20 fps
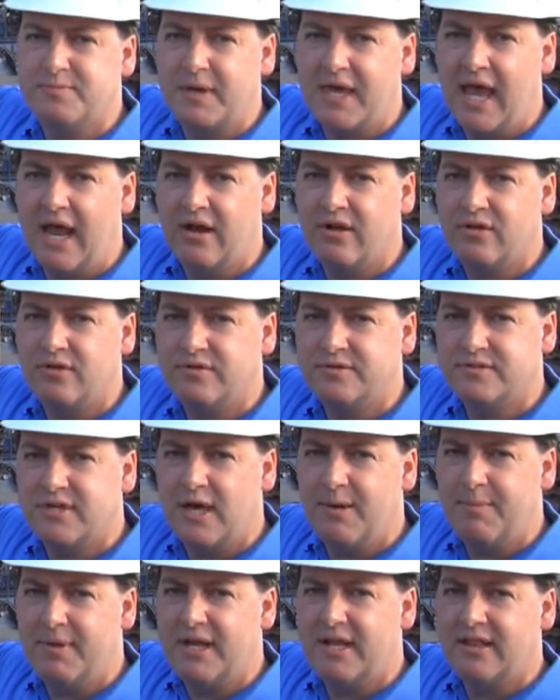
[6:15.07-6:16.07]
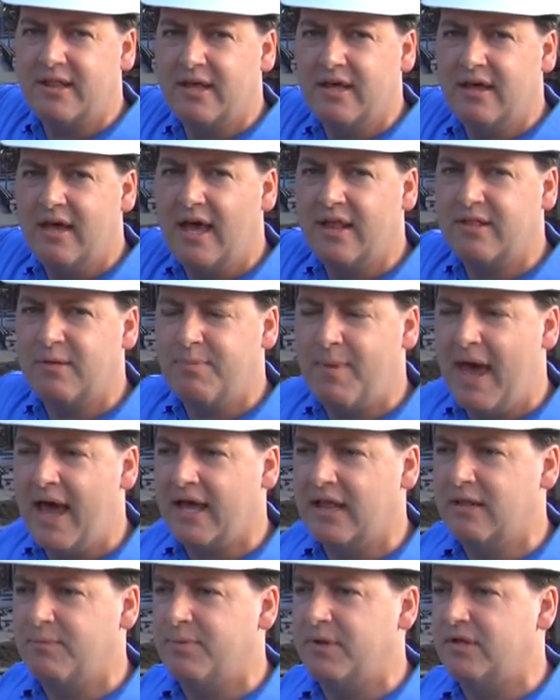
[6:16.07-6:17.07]
mechanicals come in at the
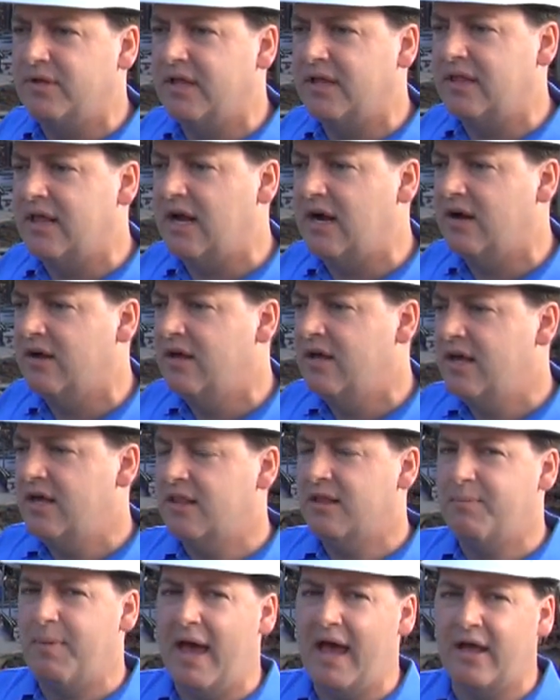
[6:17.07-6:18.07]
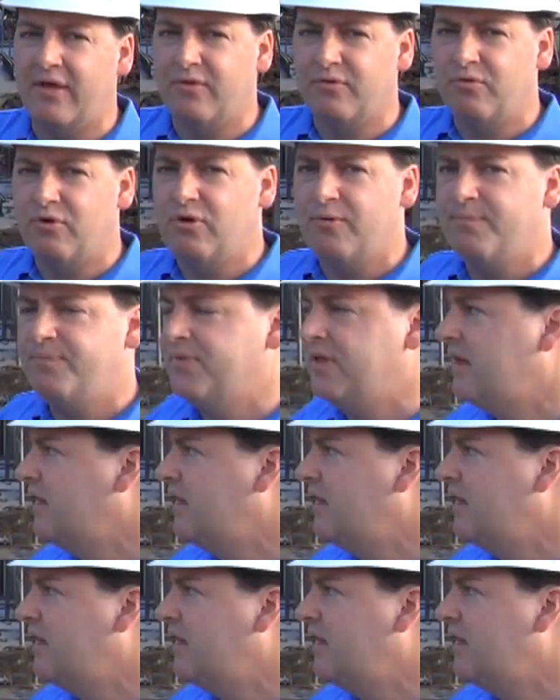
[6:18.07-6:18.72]
back of the building there, the back of the room.